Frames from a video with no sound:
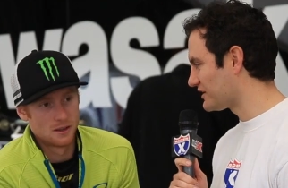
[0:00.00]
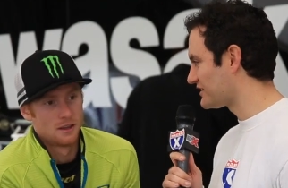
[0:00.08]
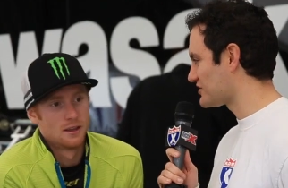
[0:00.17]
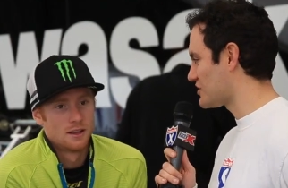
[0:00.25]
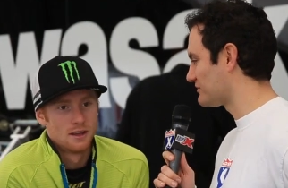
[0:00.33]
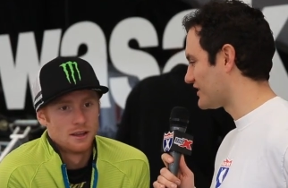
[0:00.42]
Speaker 1: We
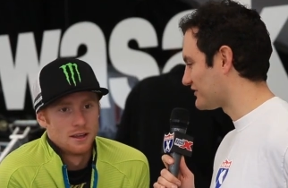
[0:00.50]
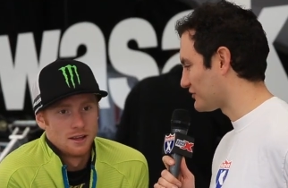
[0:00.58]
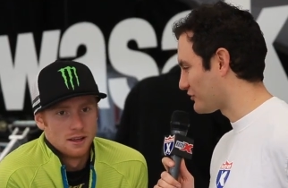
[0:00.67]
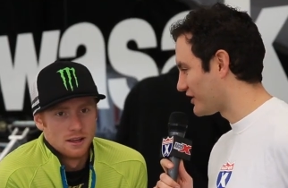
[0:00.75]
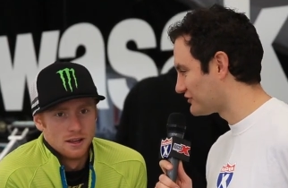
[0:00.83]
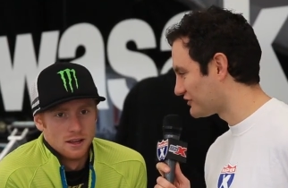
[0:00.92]
didn't catch up to
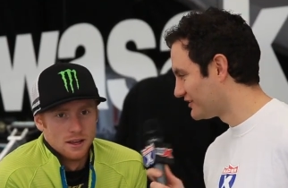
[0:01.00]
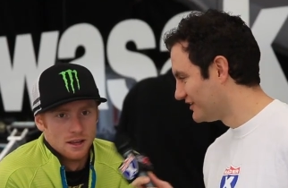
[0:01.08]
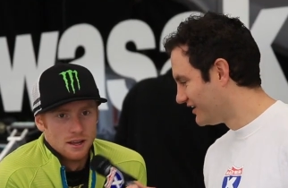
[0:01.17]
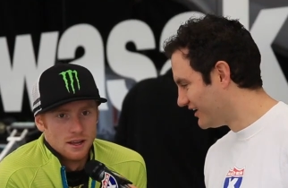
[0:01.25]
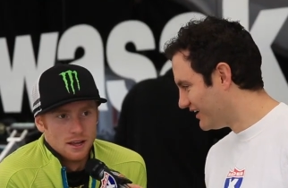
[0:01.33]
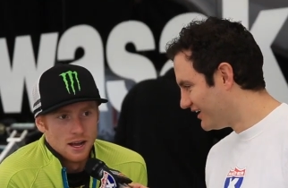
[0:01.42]
after the race.
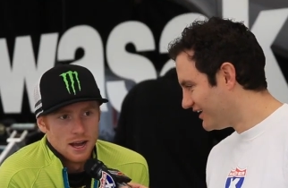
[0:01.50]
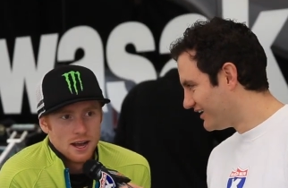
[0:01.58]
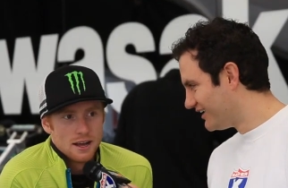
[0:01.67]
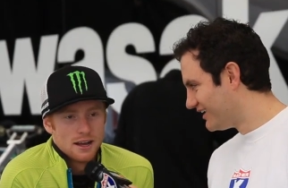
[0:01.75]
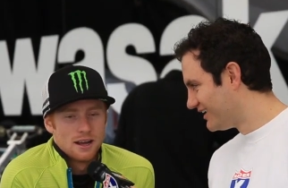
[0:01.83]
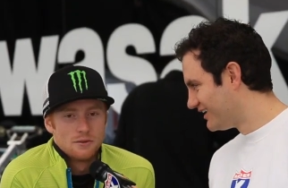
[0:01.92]

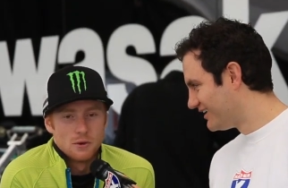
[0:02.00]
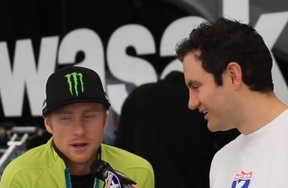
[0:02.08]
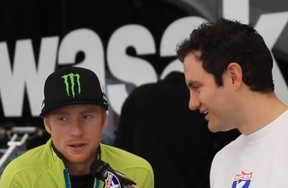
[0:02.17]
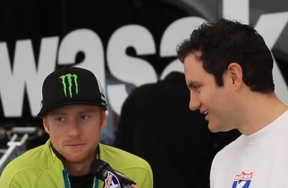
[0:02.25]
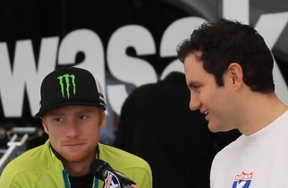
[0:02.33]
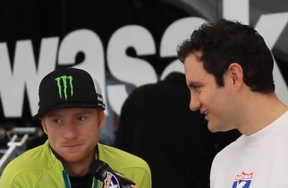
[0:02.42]
Speaker 2: Uh,
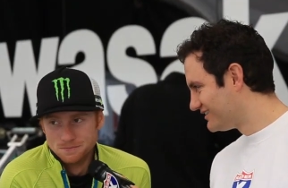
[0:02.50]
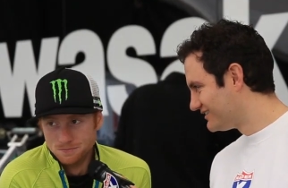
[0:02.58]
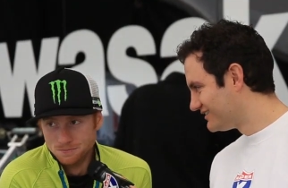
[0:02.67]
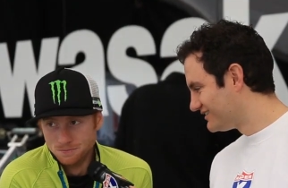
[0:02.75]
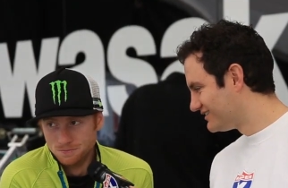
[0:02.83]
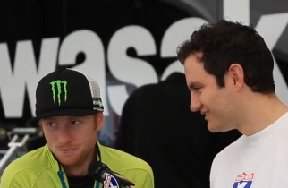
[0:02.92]
well,
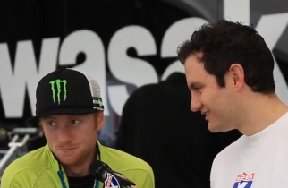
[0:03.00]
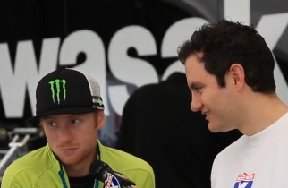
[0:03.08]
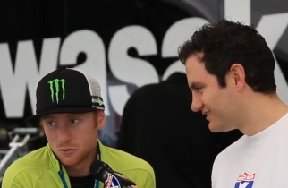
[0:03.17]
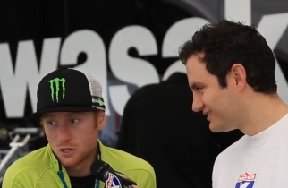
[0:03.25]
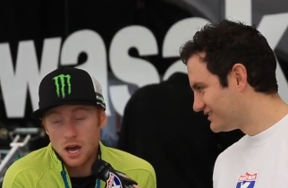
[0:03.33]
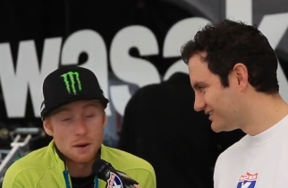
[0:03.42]

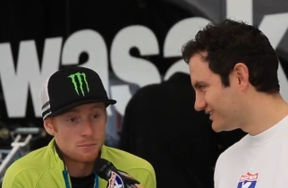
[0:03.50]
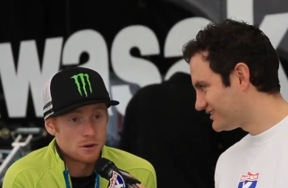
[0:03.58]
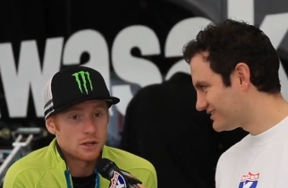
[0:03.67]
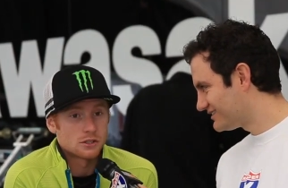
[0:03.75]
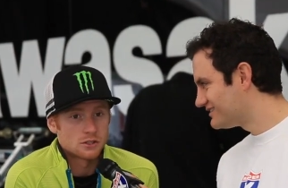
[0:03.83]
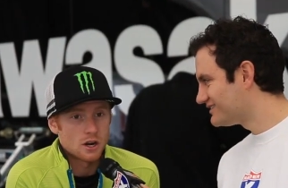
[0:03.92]
got a pretty good